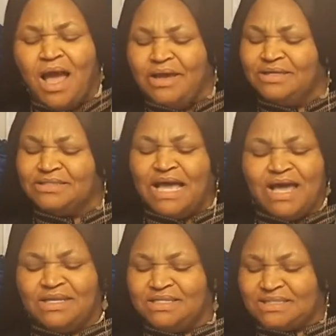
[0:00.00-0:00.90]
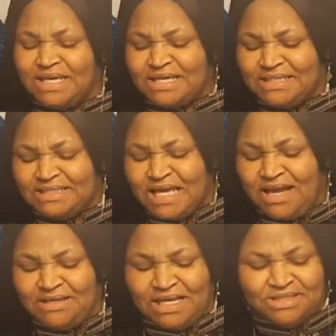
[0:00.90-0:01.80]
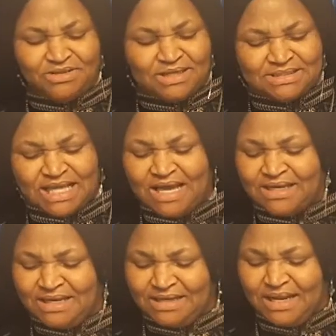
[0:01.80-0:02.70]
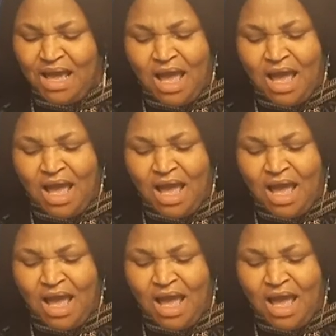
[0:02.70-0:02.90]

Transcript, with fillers: Is there any sinking sand that you are standing?